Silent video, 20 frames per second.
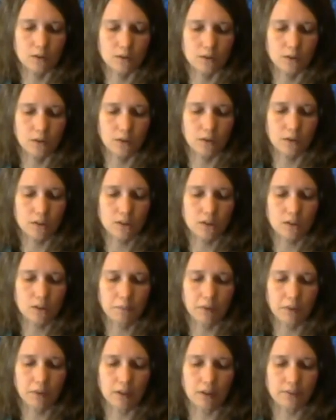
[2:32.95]
To
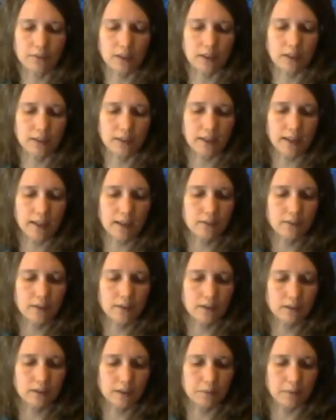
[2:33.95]
Gershon belonged the clan of
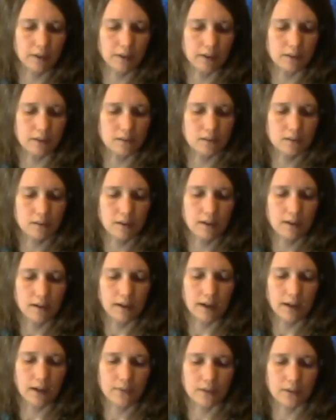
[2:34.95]
the Libnites
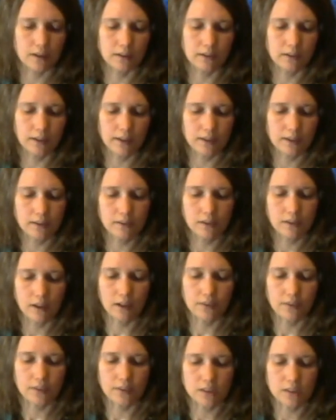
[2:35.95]
and the clan
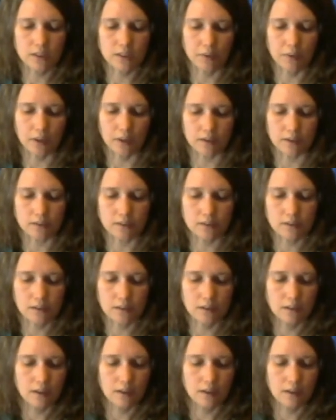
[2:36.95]
of the Shimeites.